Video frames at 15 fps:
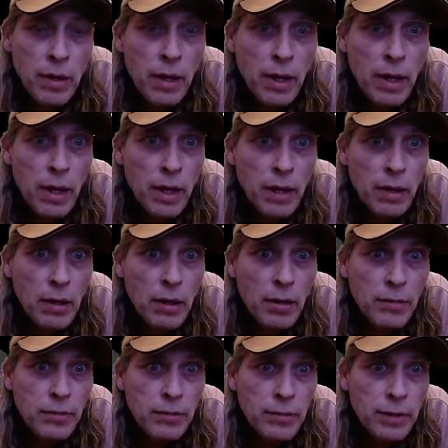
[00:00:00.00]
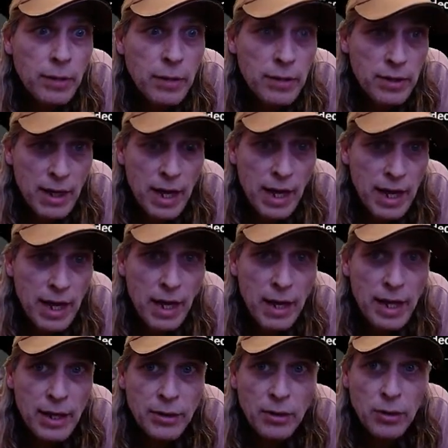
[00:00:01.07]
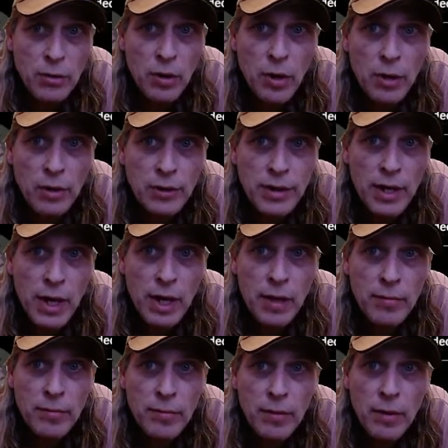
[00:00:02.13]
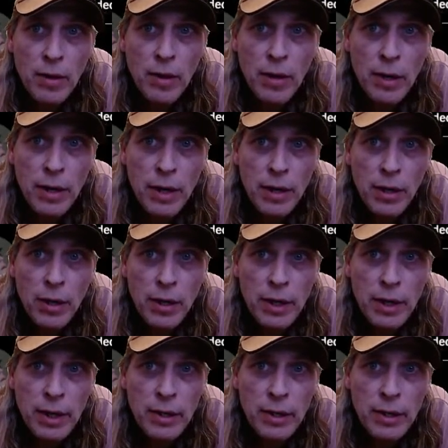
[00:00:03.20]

And because I do all the time. Alright, all you gotta